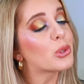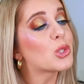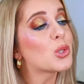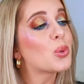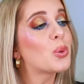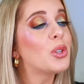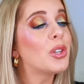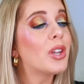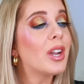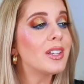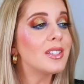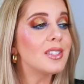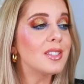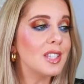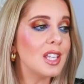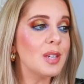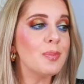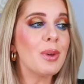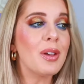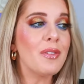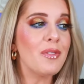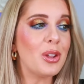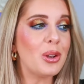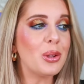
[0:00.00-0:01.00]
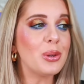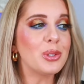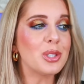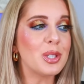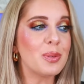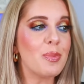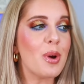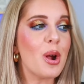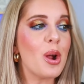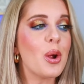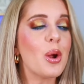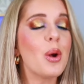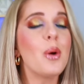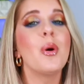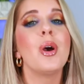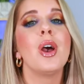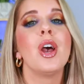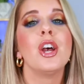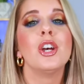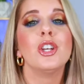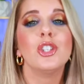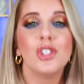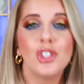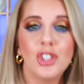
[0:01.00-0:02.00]
So when you guys see my video tomorrow,
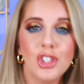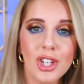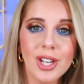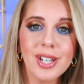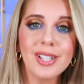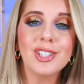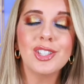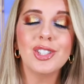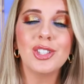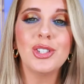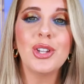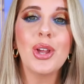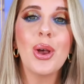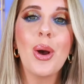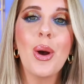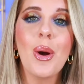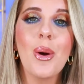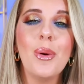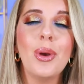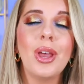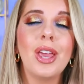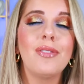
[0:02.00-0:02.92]
just know